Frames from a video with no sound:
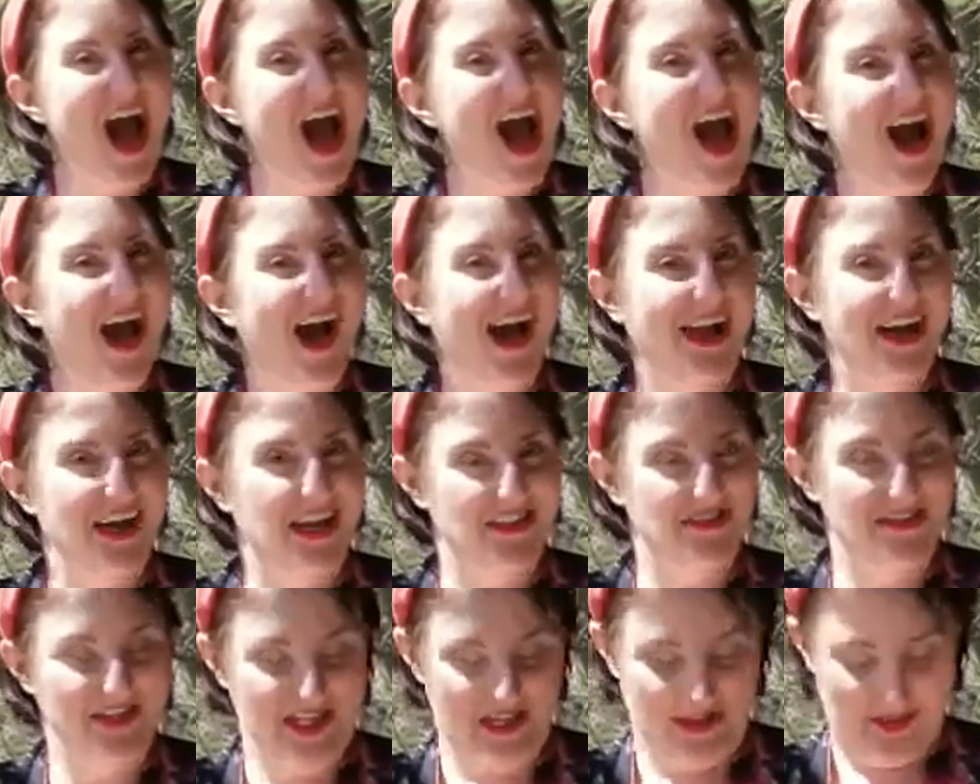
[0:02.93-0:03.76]
I have
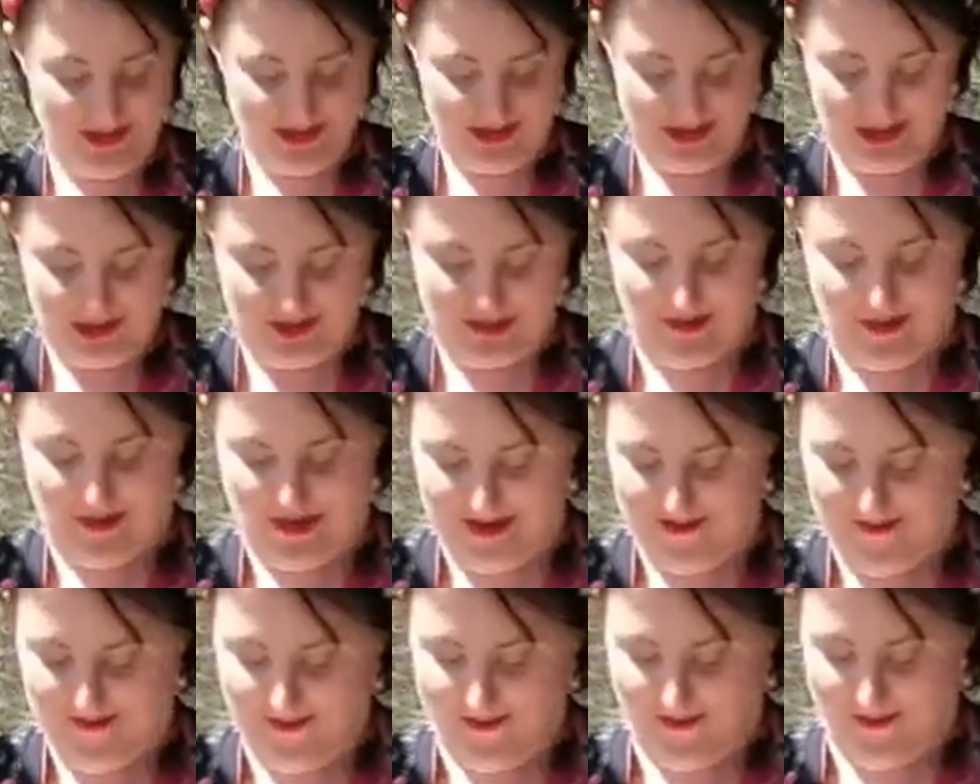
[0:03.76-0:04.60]
another story
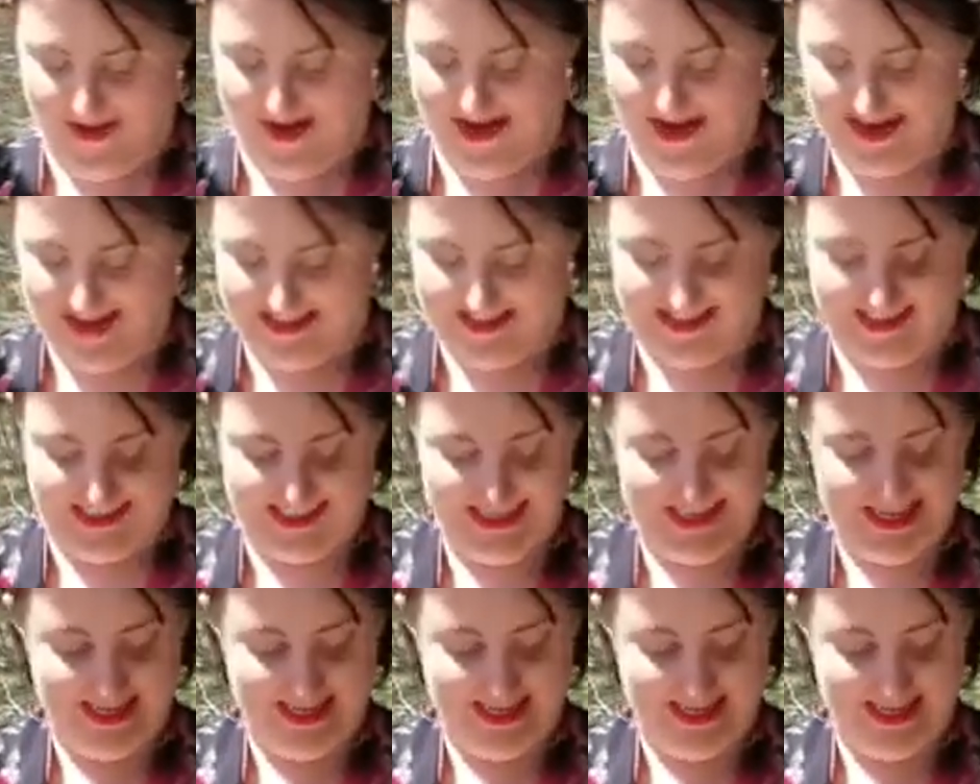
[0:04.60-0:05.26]
for us